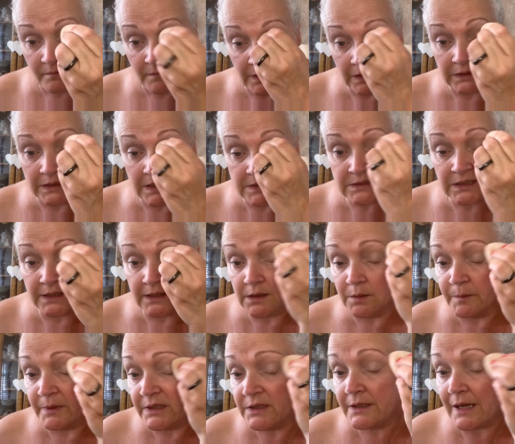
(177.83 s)
And it is a
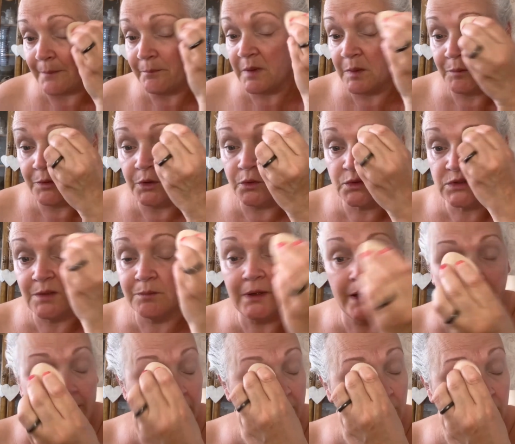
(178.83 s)
little bit damp, my beauty
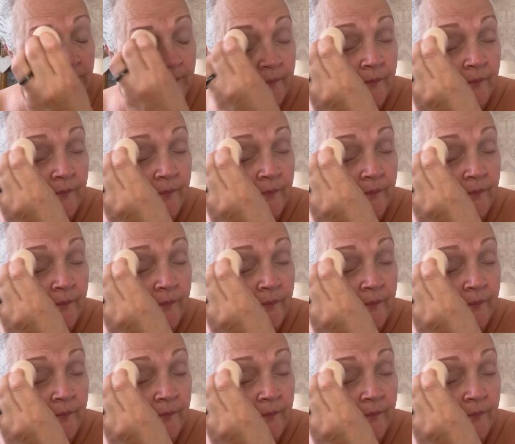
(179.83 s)
blender,